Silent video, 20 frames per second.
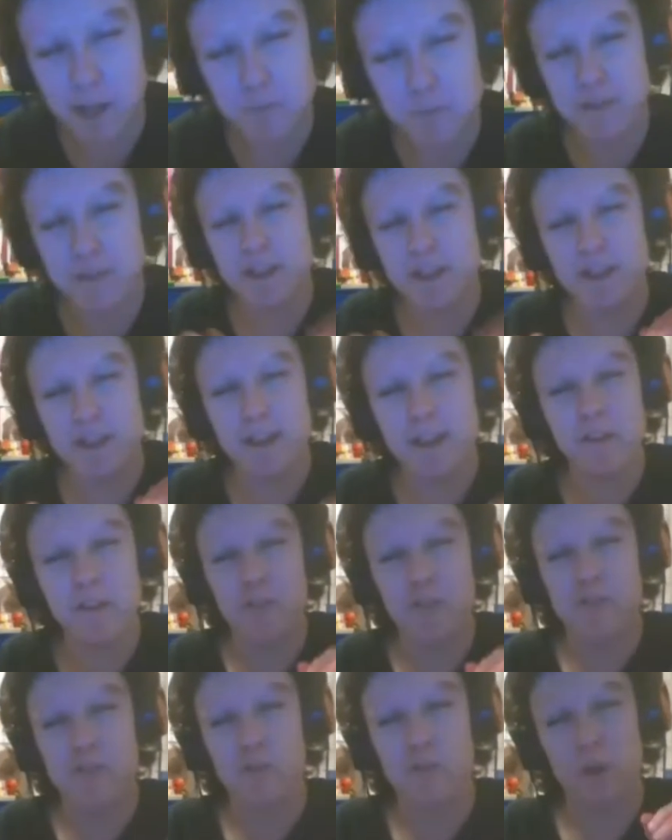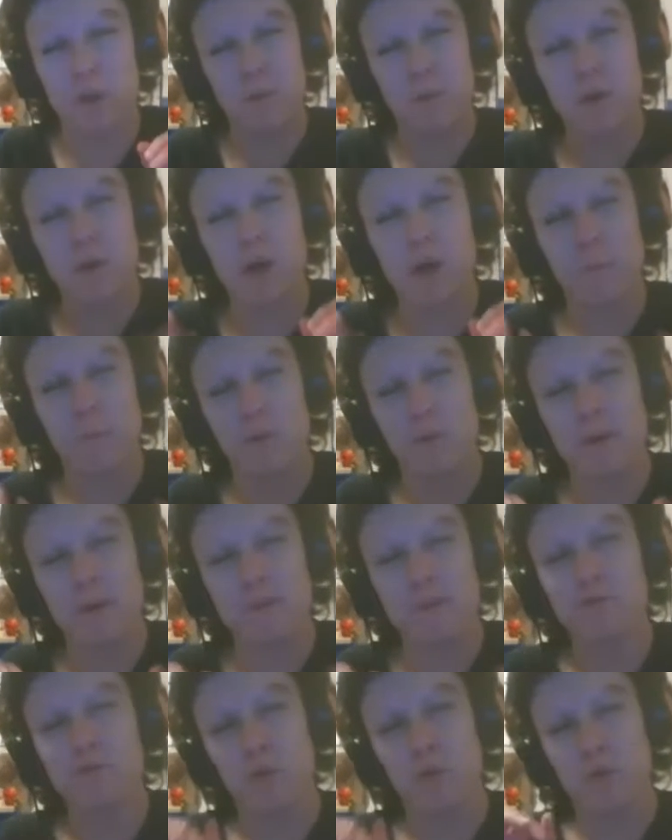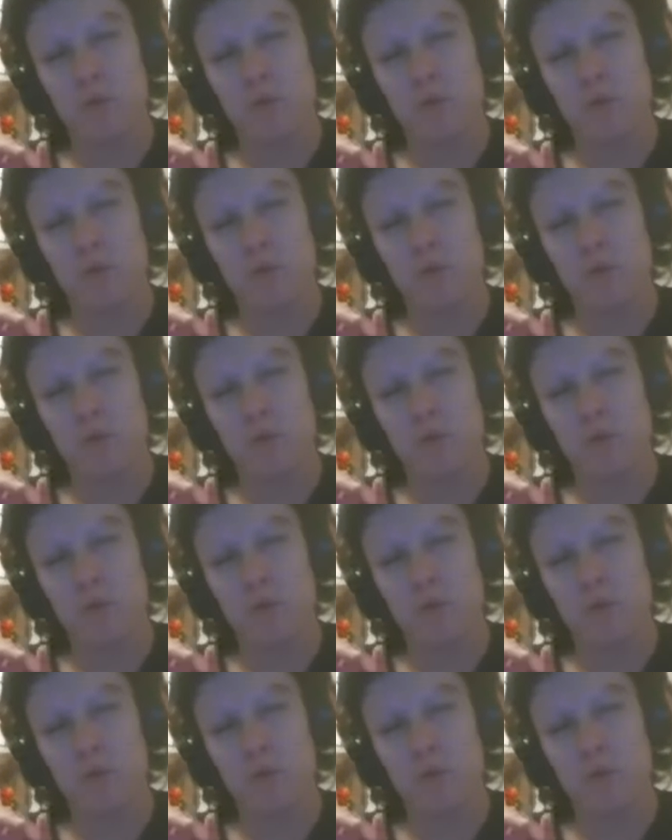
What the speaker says: this is the Robo Armory forum,